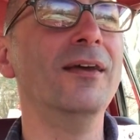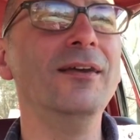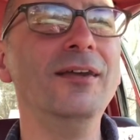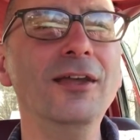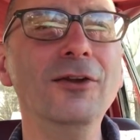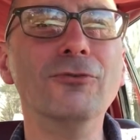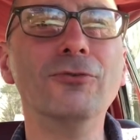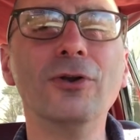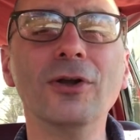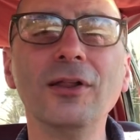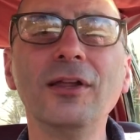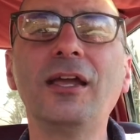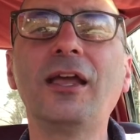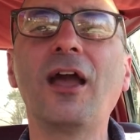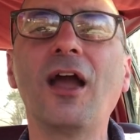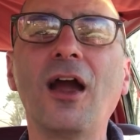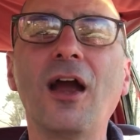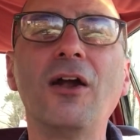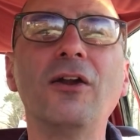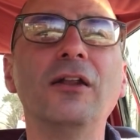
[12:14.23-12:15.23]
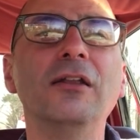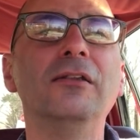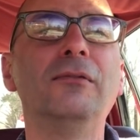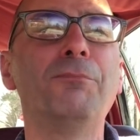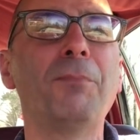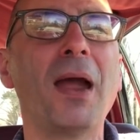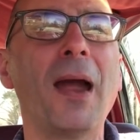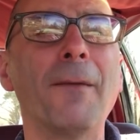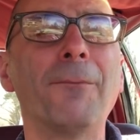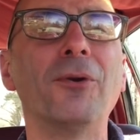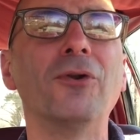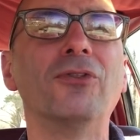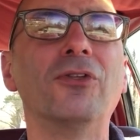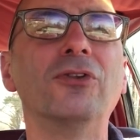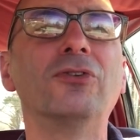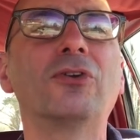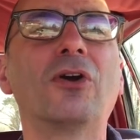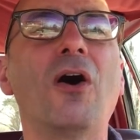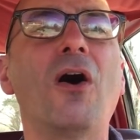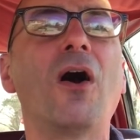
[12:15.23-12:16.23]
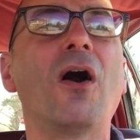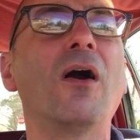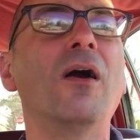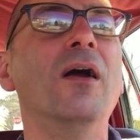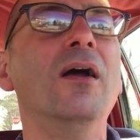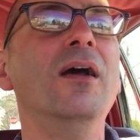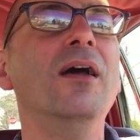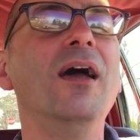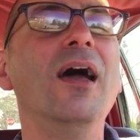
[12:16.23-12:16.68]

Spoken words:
He really cared and pampered this car.